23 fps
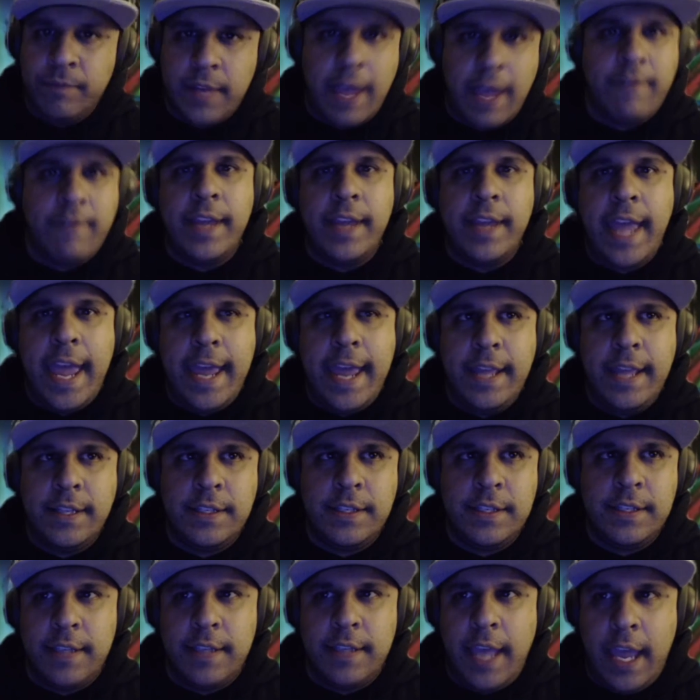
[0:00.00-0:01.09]
Kevin
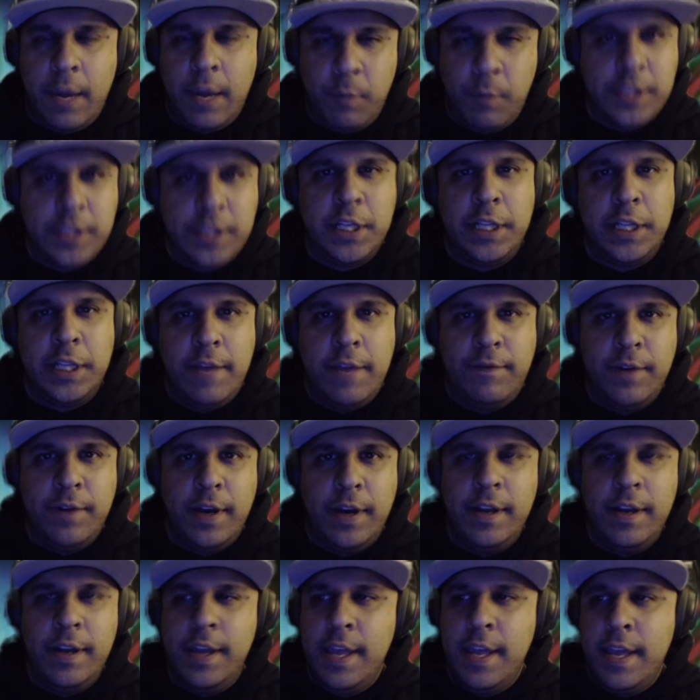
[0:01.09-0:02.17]
Gates, and Wiz
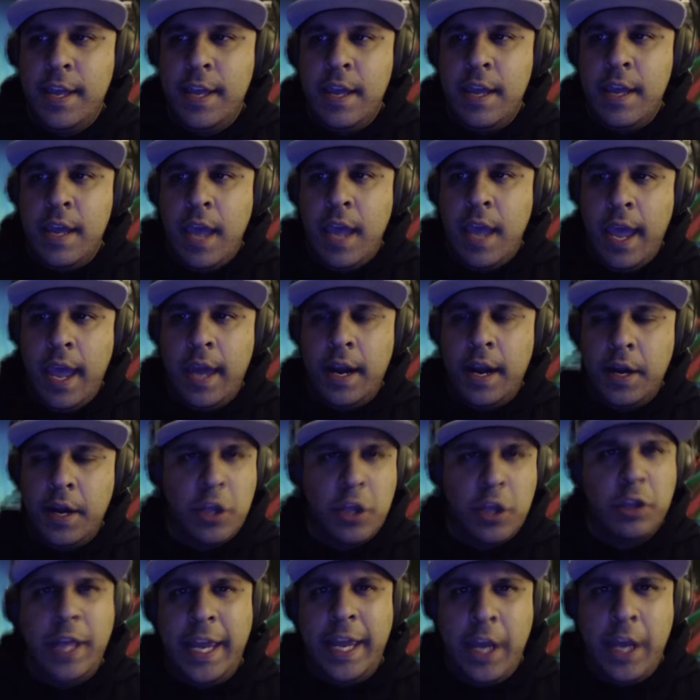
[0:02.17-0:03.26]
Khalifa, and
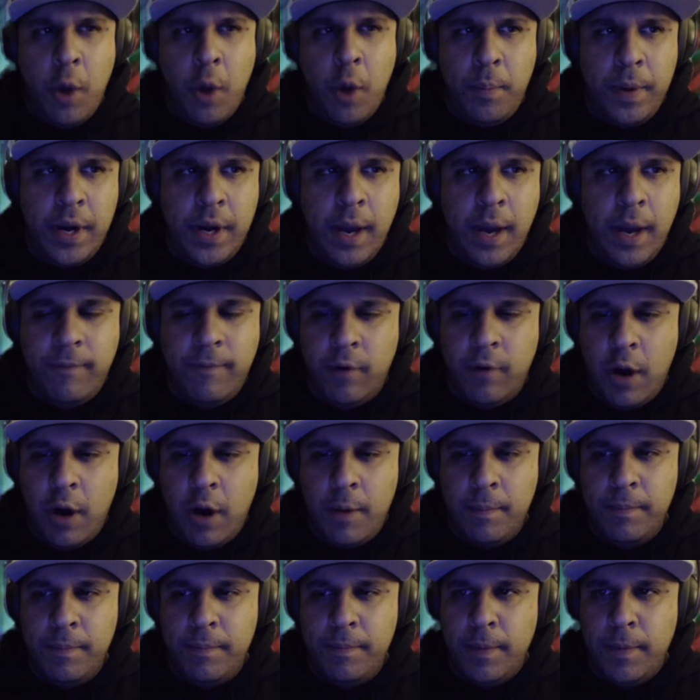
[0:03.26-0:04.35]
another lady opened up for
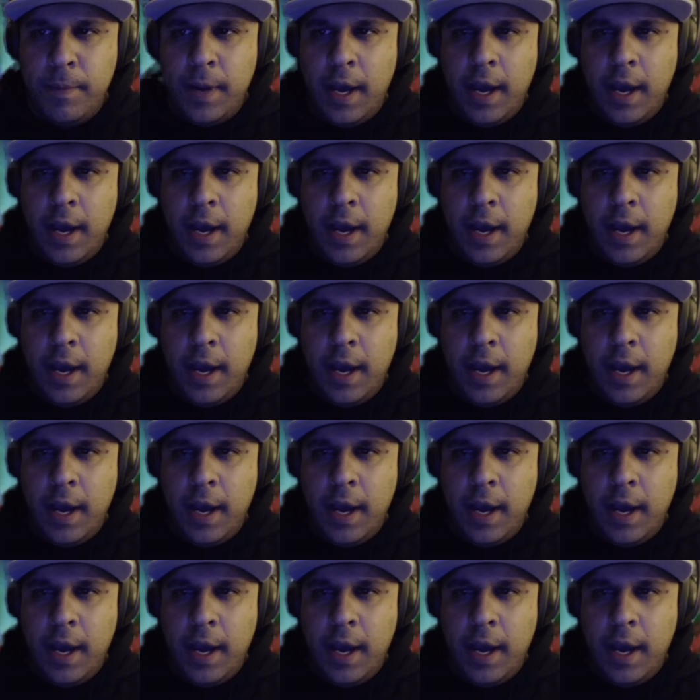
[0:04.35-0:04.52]
them.